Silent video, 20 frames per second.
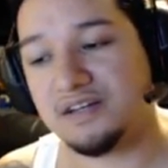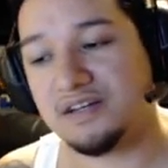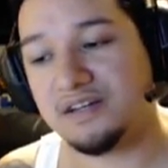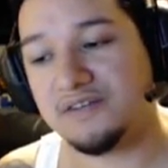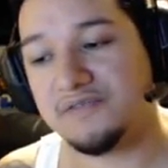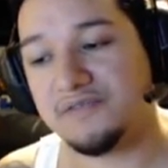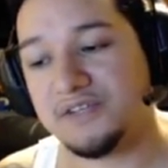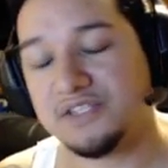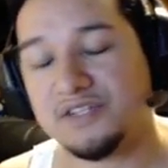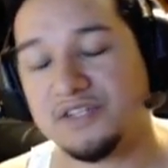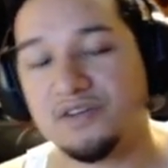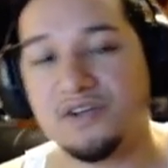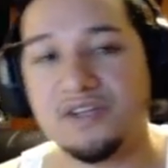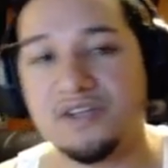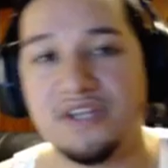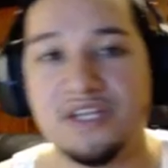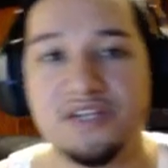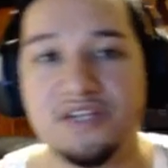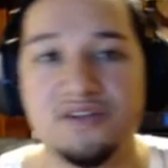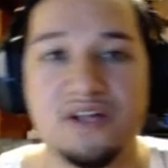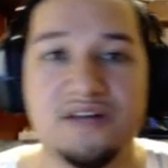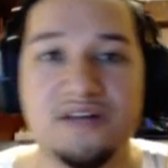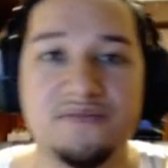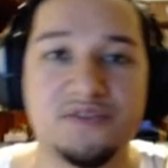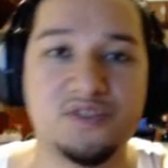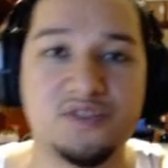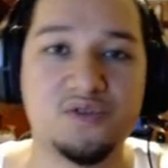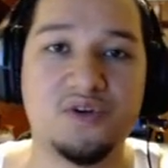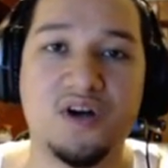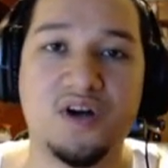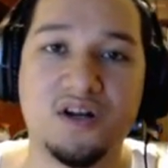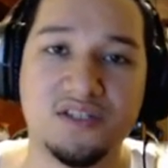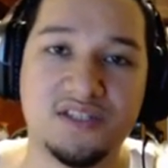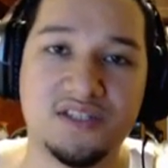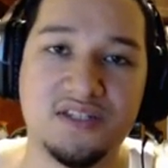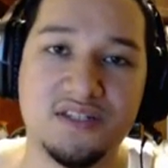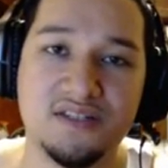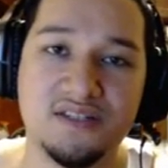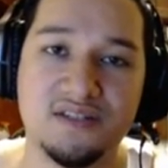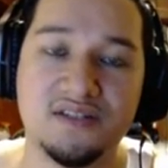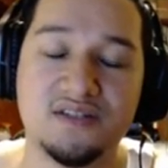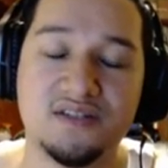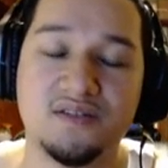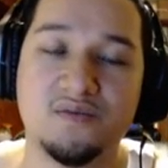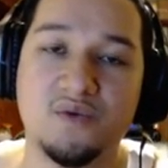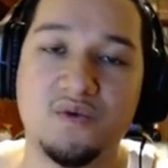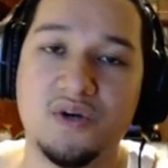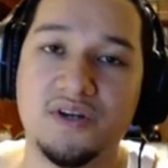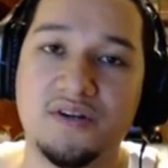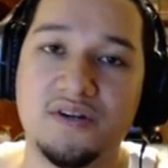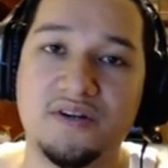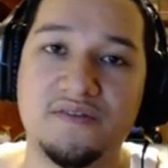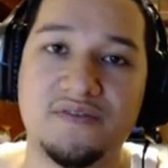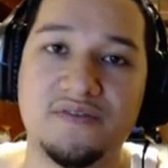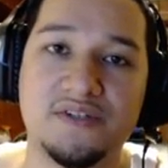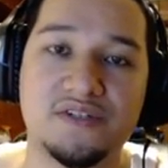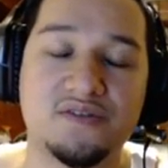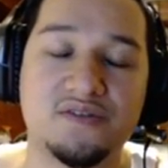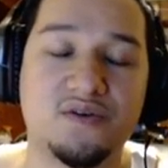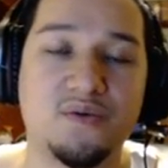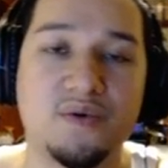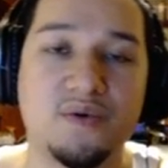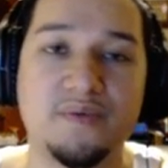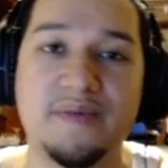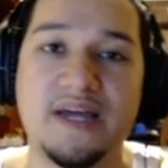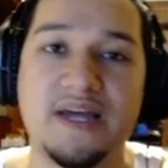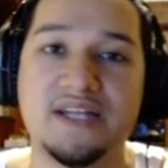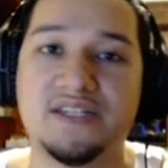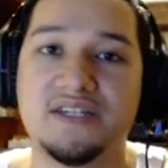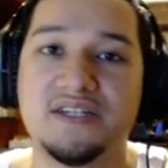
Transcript: physical, and then you'll have 2 constants, 1 physical and 1 magic.